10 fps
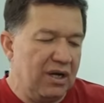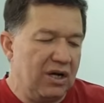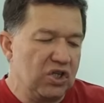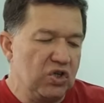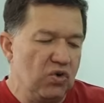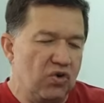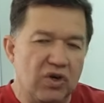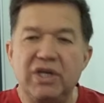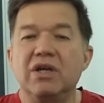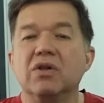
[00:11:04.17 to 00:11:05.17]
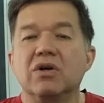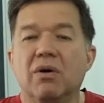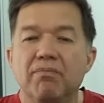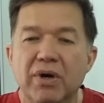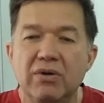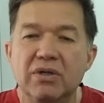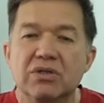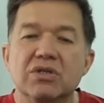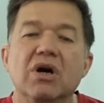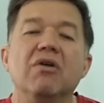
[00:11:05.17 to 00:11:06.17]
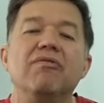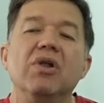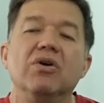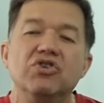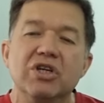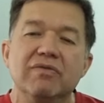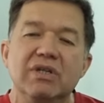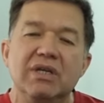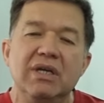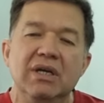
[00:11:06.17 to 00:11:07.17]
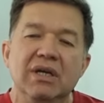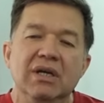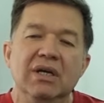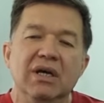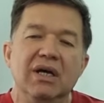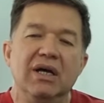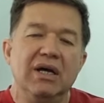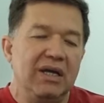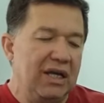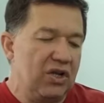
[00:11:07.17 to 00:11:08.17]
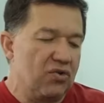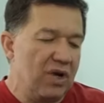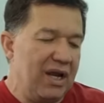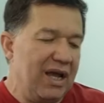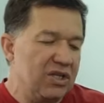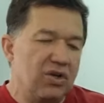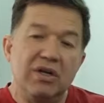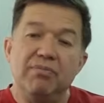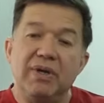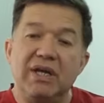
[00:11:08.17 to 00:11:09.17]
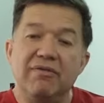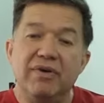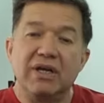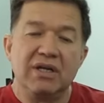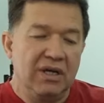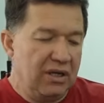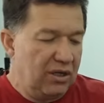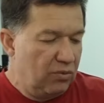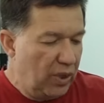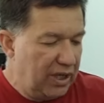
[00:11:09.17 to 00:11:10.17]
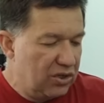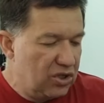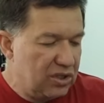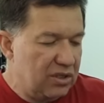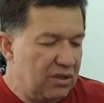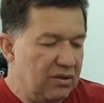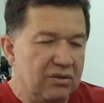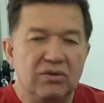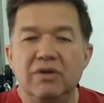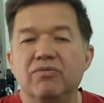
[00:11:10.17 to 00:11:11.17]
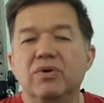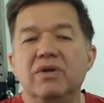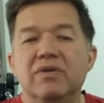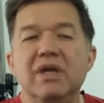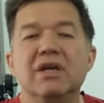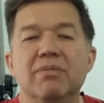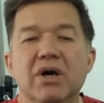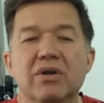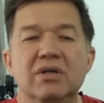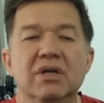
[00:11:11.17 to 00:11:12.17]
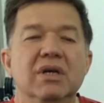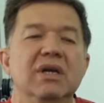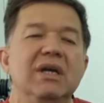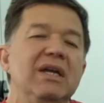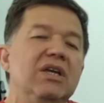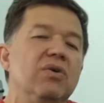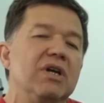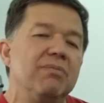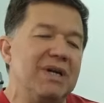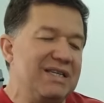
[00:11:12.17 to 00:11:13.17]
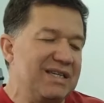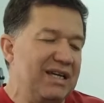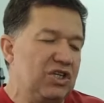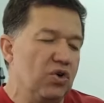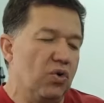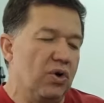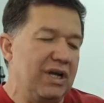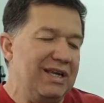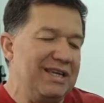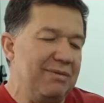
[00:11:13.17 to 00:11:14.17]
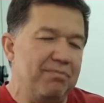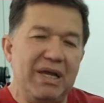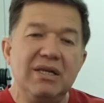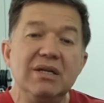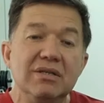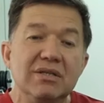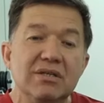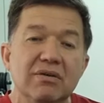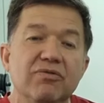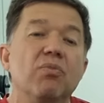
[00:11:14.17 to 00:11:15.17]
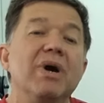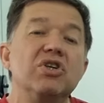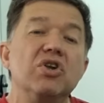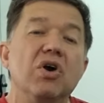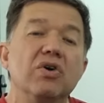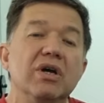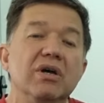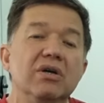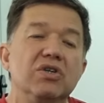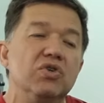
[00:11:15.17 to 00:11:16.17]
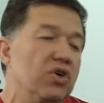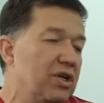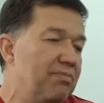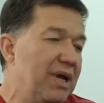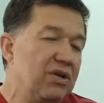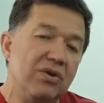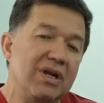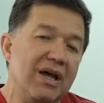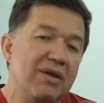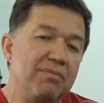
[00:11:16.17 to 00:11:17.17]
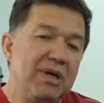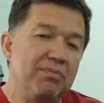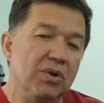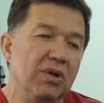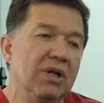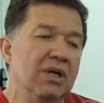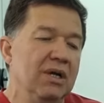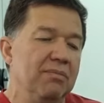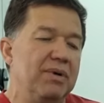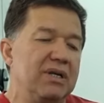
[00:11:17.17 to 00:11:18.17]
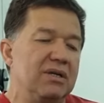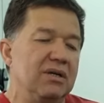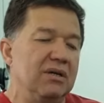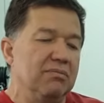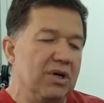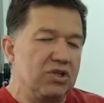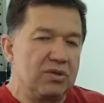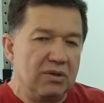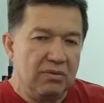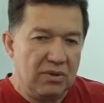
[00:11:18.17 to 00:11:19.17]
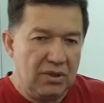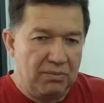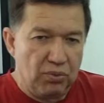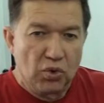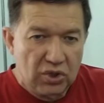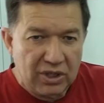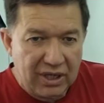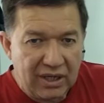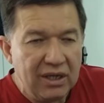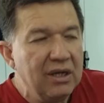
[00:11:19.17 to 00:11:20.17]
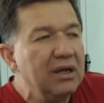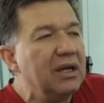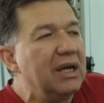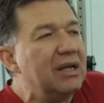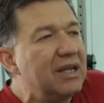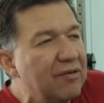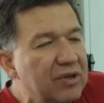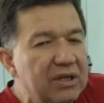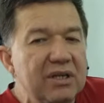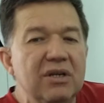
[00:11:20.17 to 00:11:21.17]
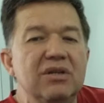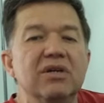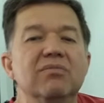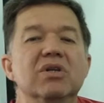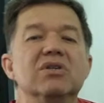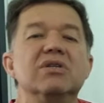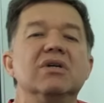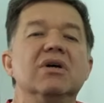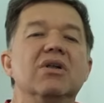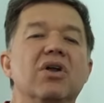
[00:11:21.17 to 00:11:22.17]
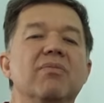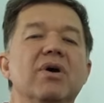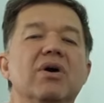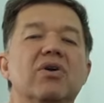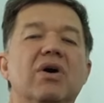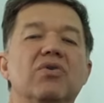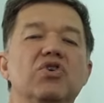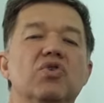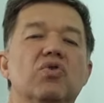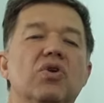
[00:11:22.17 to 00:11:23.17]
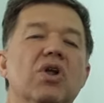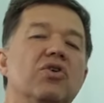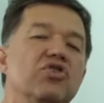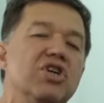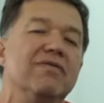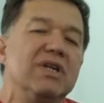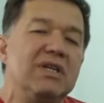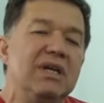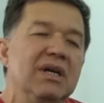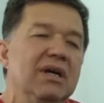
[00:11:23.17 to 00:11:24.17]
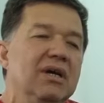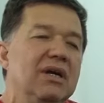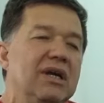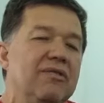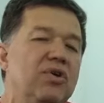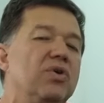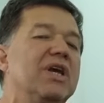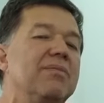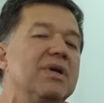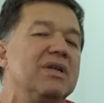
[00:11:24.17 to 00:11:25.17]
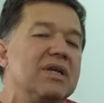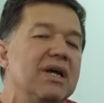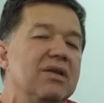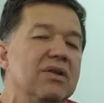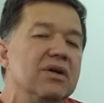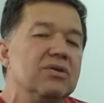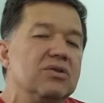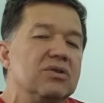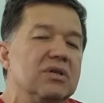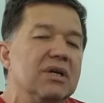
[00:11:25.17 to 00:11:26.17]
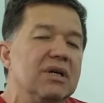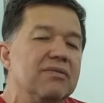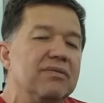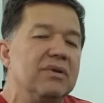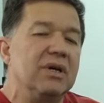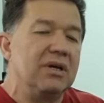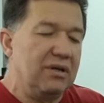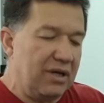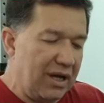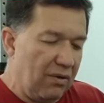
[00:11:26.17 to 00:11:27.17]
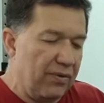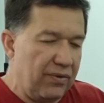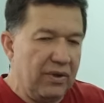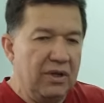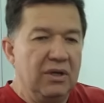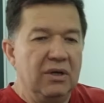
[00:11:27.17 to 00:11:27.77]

are two critical components of longevity. It really has got a big effect. We can just, if we think about it, you can maintain your independence for much longer. You're not dependent on other people. But most importantly, it definitely determines a lot of around your longevity if you can maintain those health